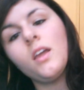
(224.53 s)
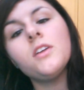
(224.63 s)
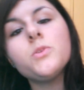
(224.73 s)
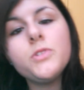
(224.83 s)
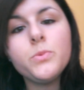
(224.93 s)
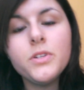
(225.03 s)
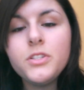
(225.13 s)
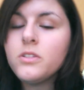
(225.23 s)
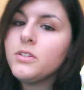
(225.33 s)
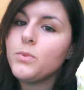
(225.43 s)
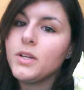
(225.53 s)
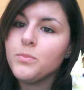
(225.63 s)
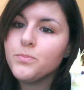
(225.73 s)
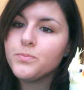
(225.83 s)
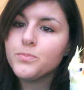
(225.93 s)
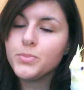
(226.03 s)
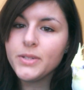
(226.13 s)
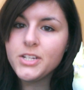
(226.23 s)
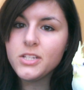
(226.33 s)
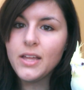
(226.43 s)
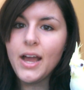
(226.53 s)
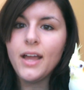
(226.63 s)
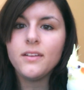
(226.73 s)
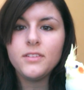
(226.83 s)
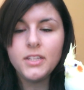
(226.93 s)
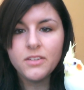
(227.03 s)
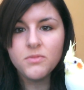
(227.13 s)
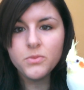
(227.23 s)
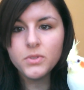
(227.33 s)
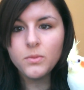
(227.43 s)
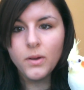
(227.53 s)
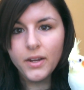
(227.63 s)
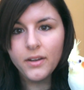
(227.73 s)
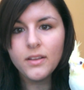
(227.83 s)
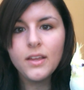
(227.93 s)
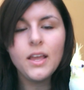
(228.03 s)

And so what you want to do, you want to bridge that, you give him the reward,